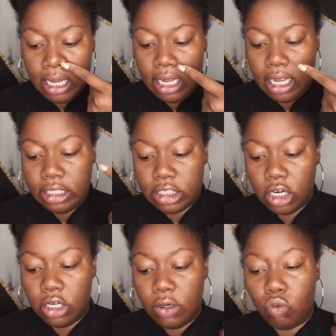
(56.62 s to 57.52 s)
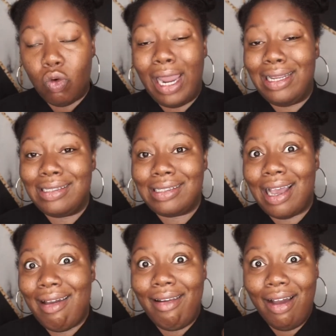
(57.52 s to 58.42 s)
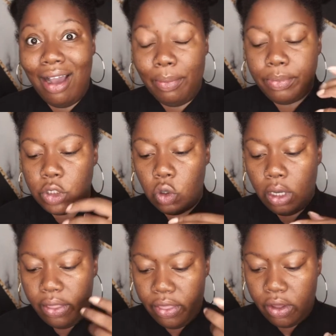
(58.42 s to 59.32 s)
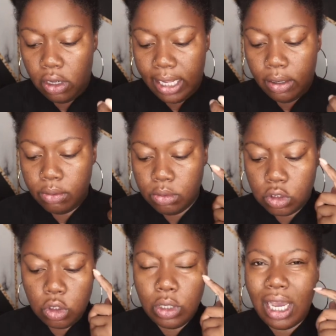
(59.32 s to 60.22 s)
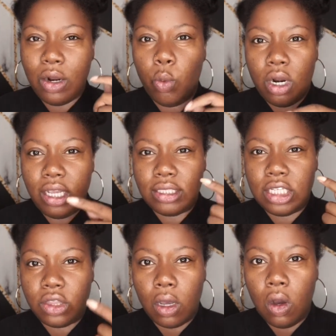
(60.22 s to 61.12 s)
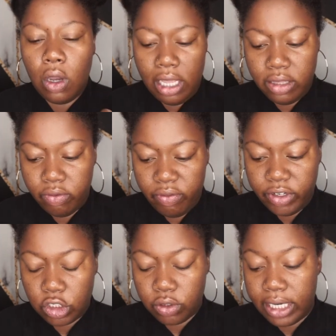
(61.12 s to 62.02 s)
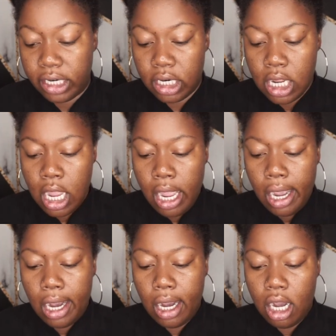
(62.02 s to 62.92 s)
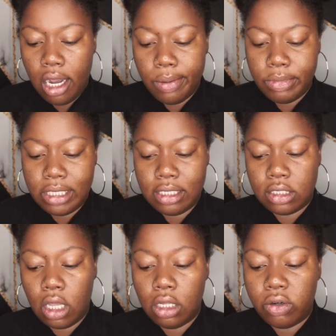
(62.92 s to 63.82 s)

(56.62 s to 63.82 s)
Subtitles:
and turn it right side up so it can thaw out. So you kind of want it to thaw in the refrigerator. Says thaw in the